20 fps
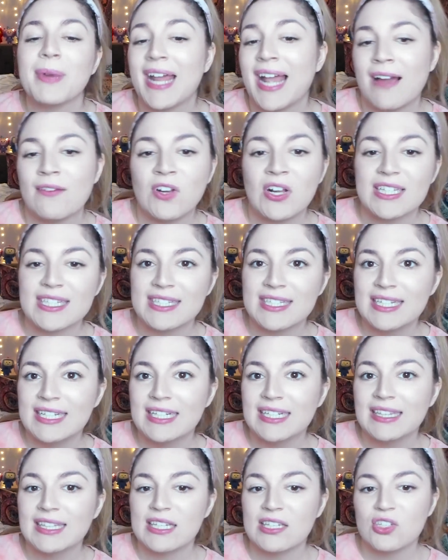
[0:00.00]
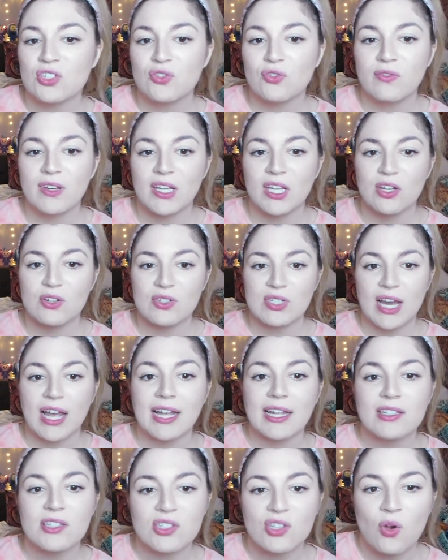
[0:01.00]
I have not seen these two videos
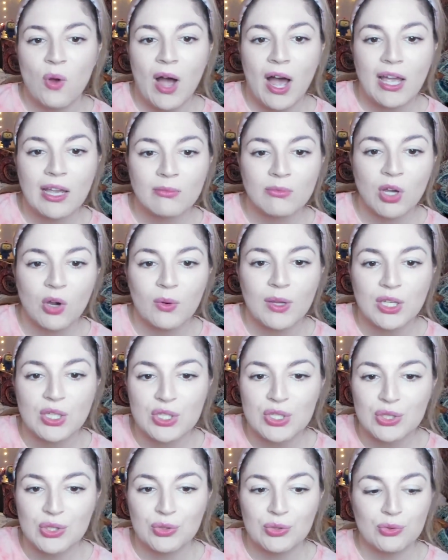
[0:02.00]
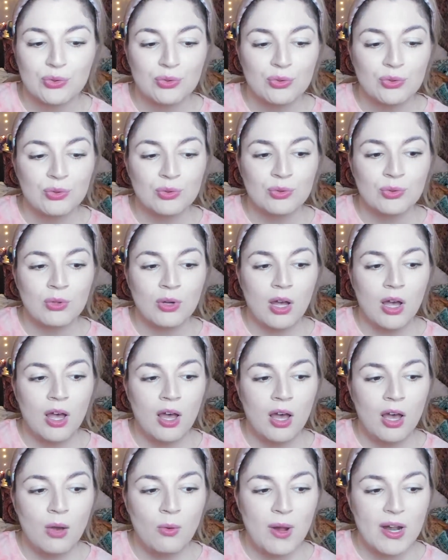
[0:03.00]
yet, so I am going to
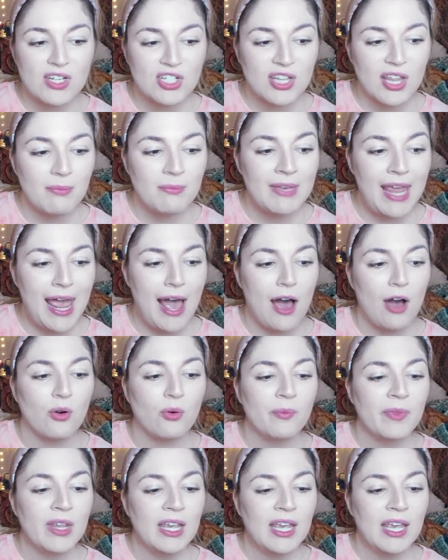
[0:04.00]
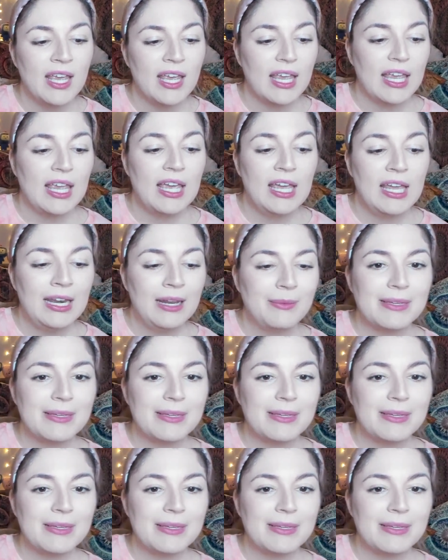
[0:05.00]
uh, watch them now, and I'm